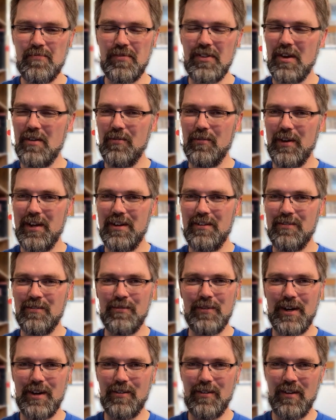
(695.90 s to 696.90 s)
we don't
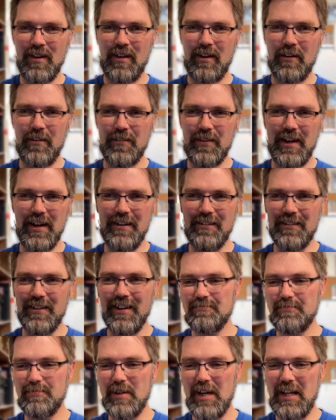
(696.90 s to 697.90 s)
want to go down.
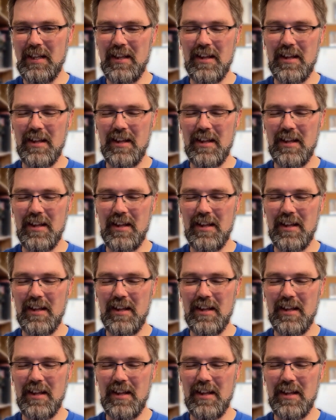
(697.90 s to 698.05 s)
And,